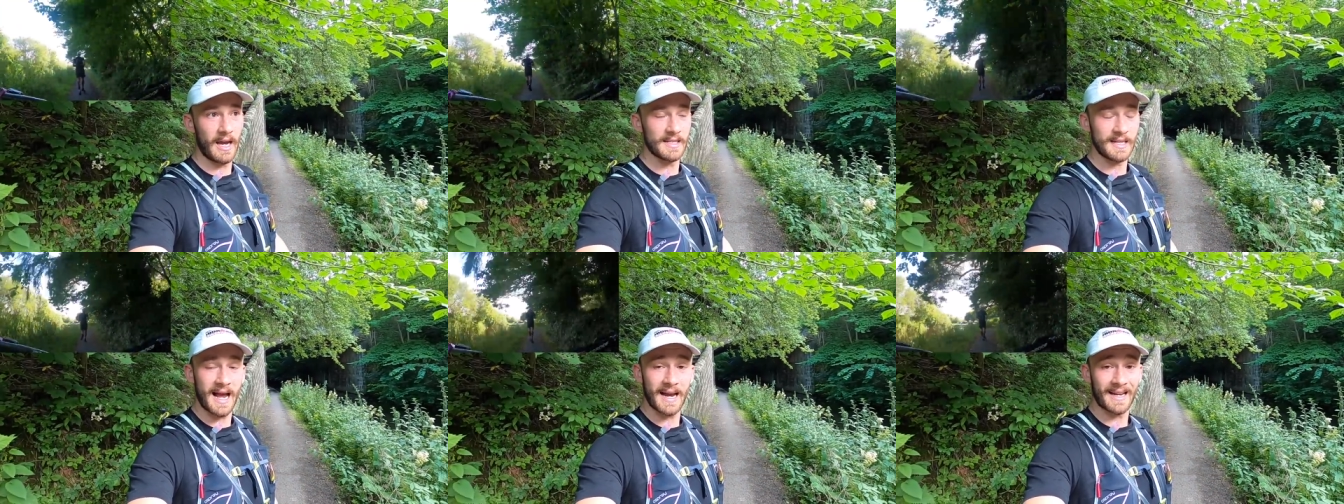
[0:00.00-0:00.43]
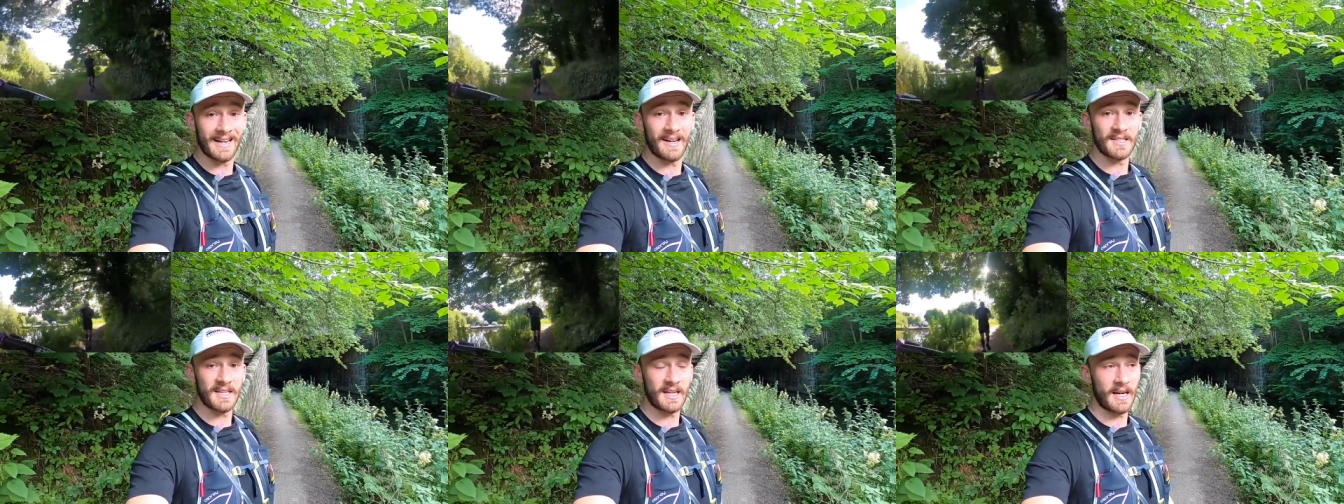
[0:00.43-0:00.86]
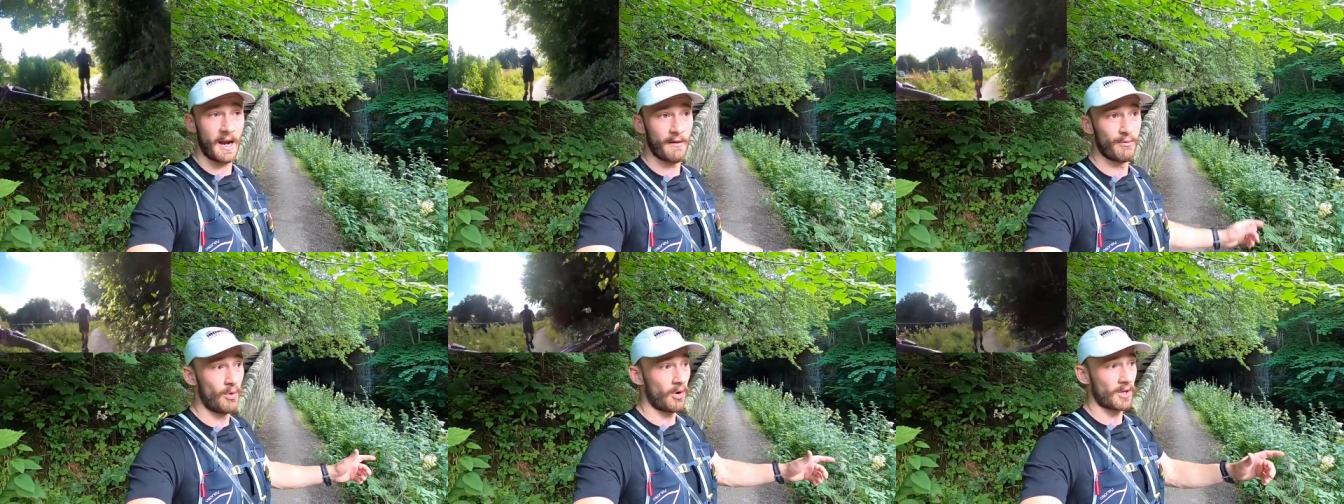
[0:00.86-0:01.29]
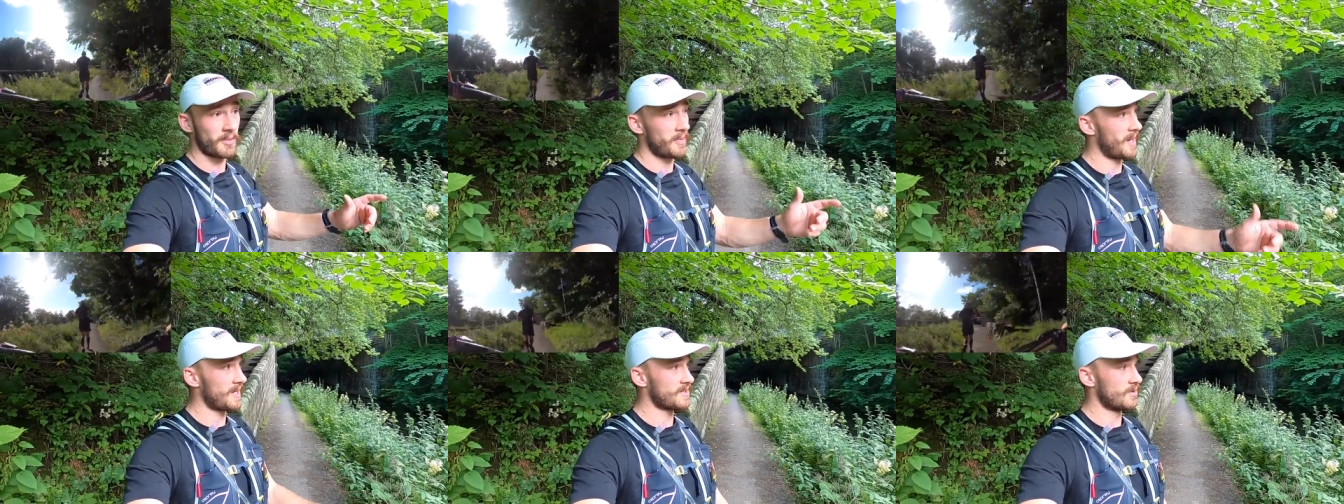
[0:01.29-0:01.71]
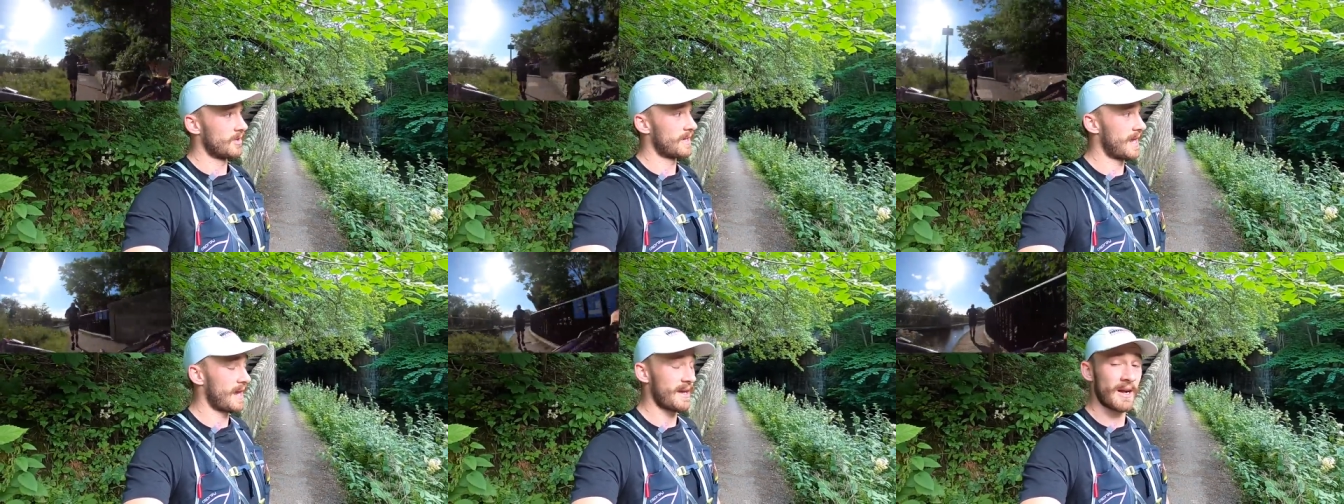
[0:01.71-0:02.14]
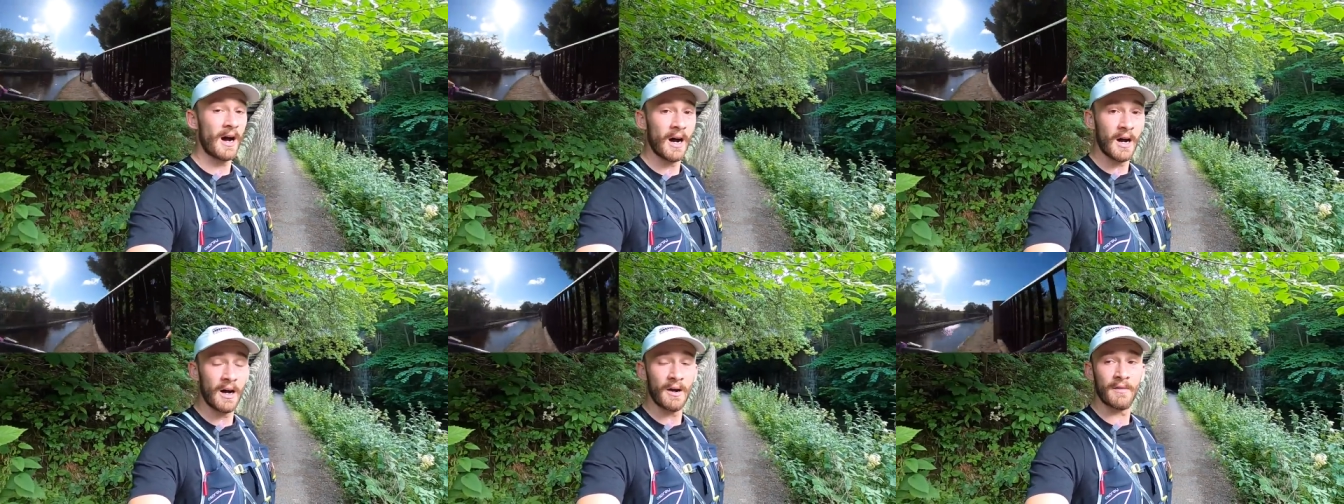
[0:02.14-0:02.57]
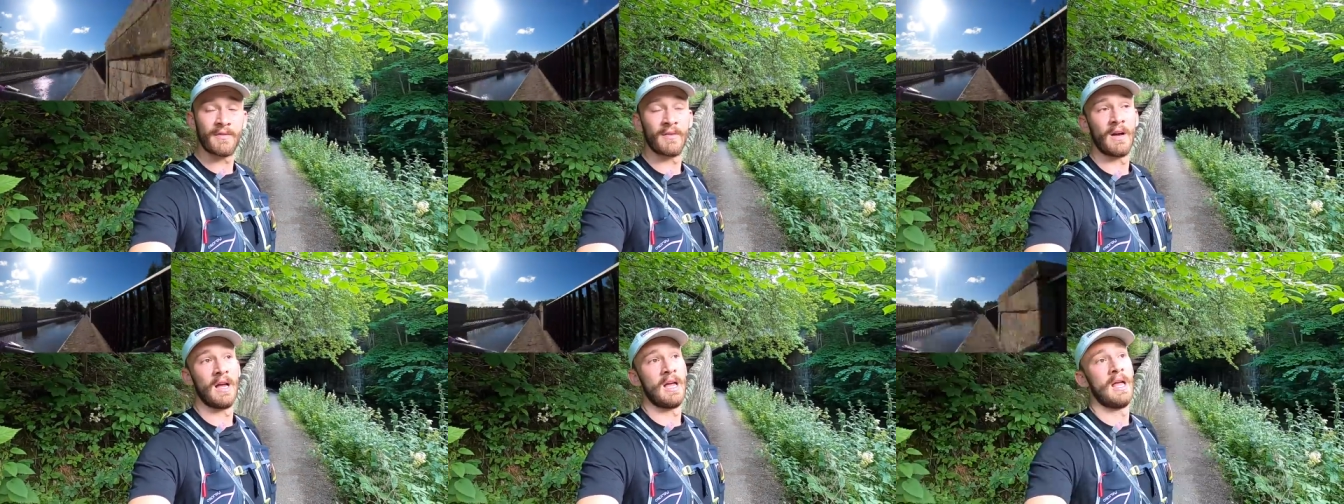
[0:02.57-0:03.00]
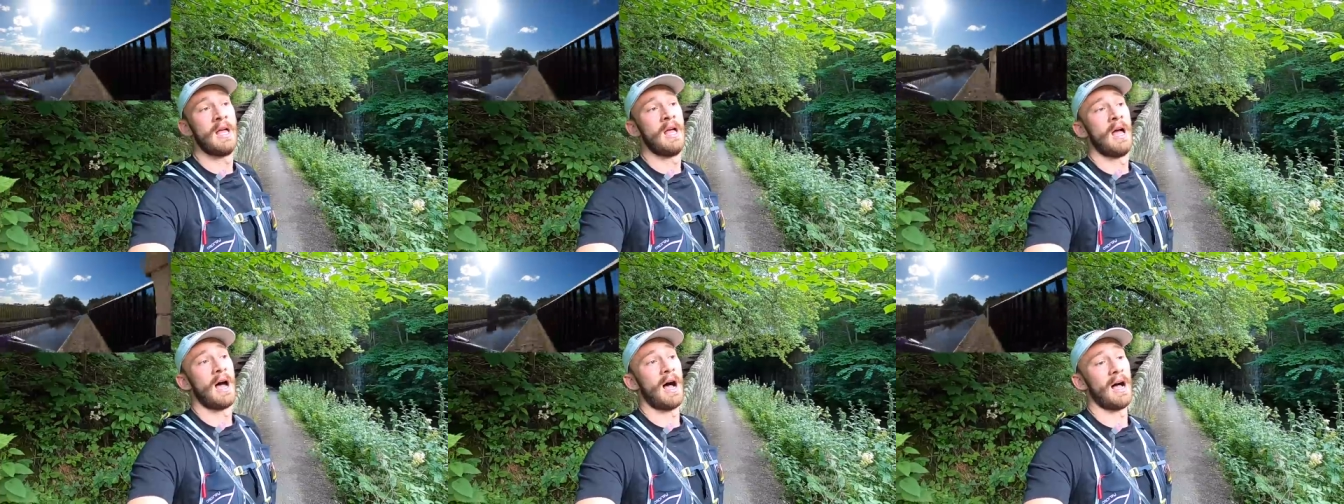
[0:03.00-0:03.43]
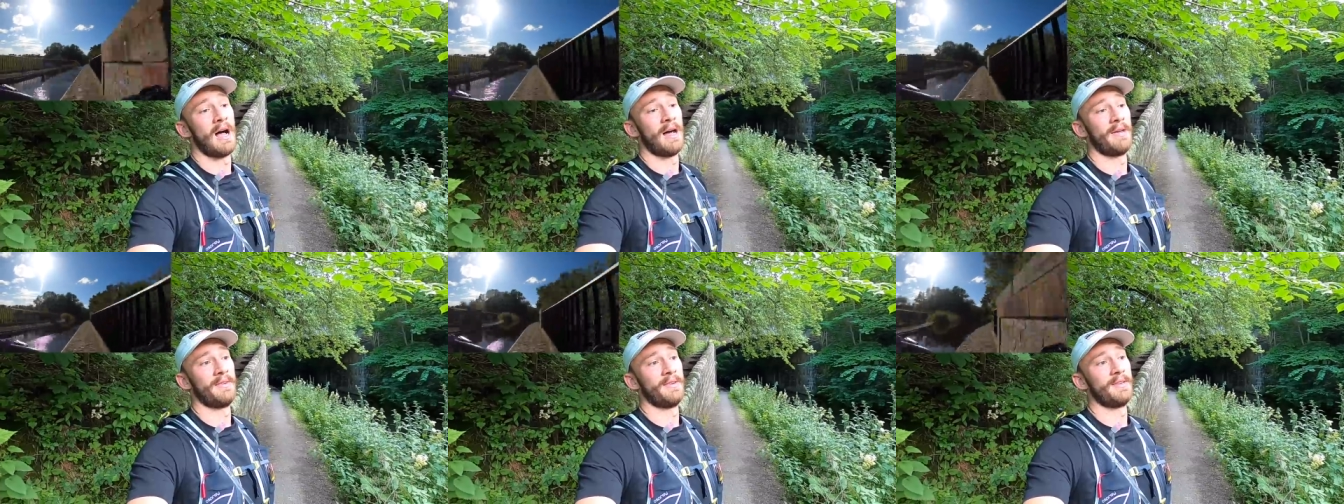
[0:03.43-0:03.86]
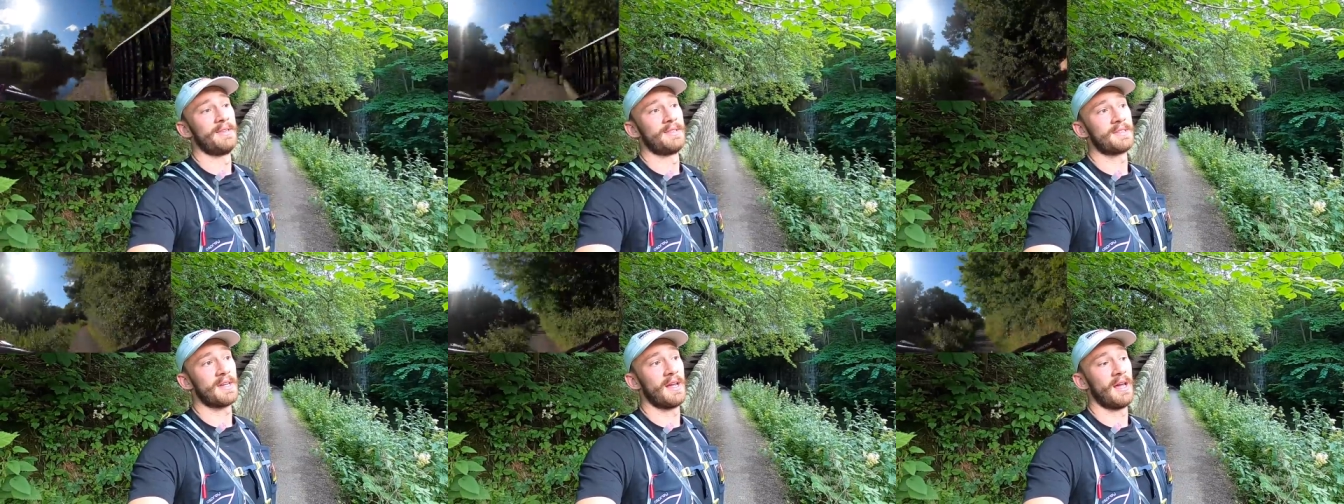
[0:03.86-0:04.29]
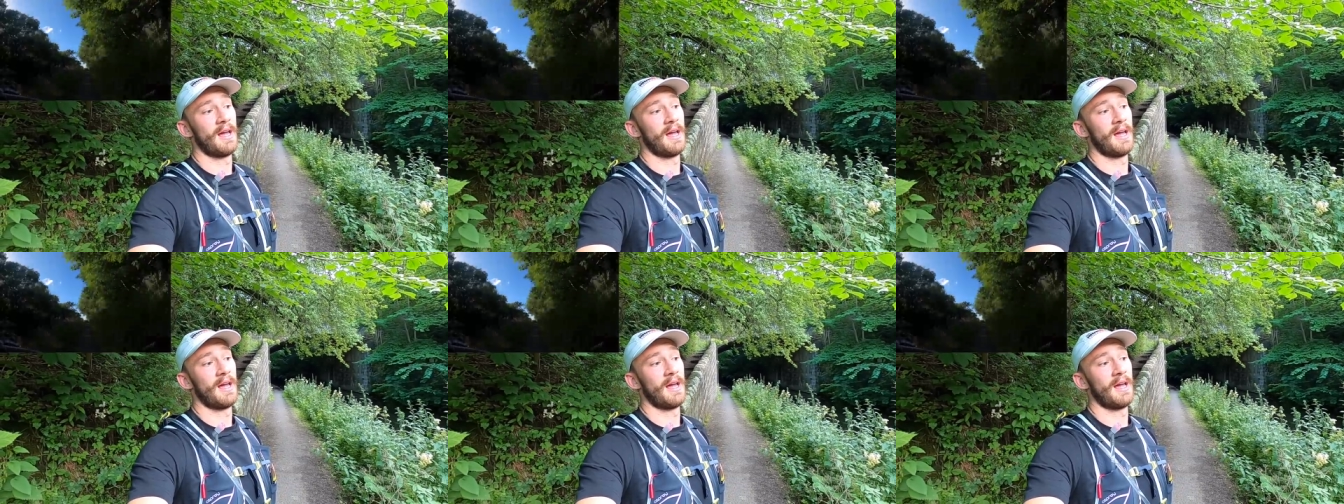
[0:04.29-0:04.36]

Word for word: It's agonizing. I've walked the past sort of k and a half, and